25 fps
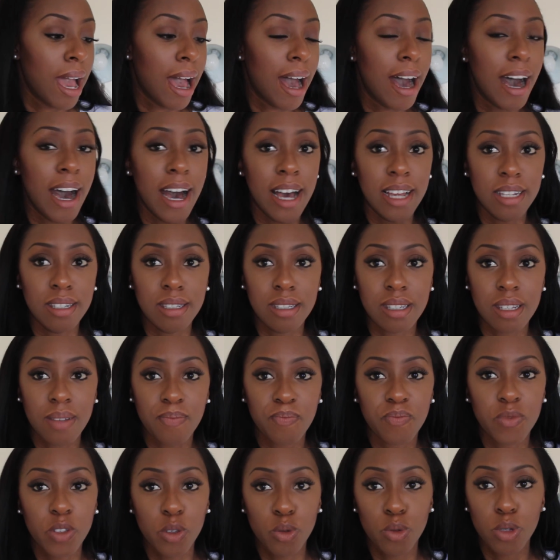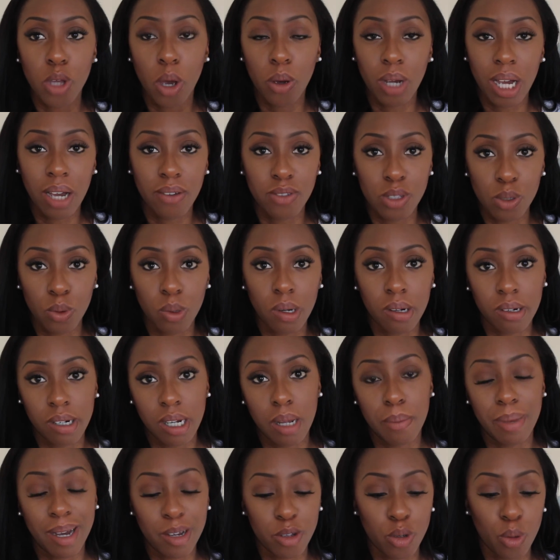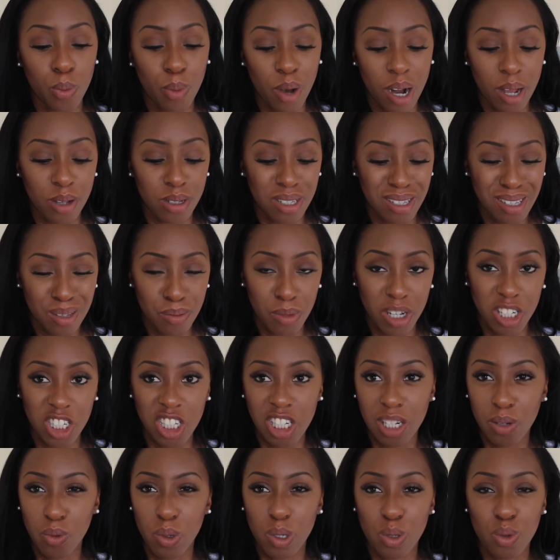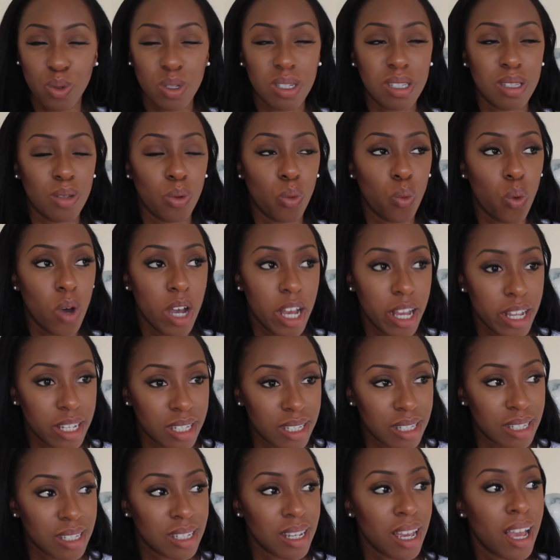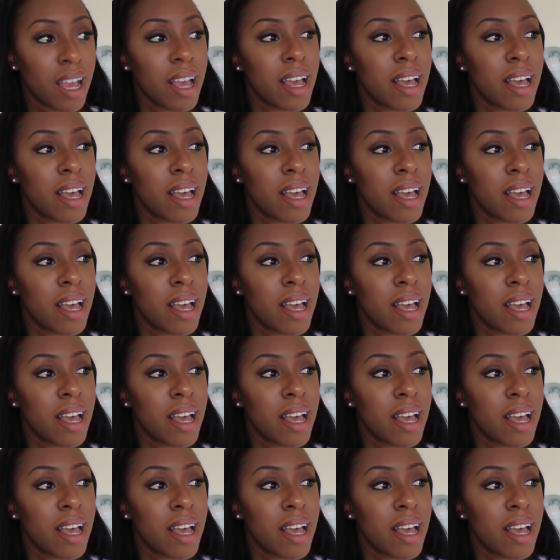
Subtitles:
And you don't have to worry about your brows smudging, which was the worst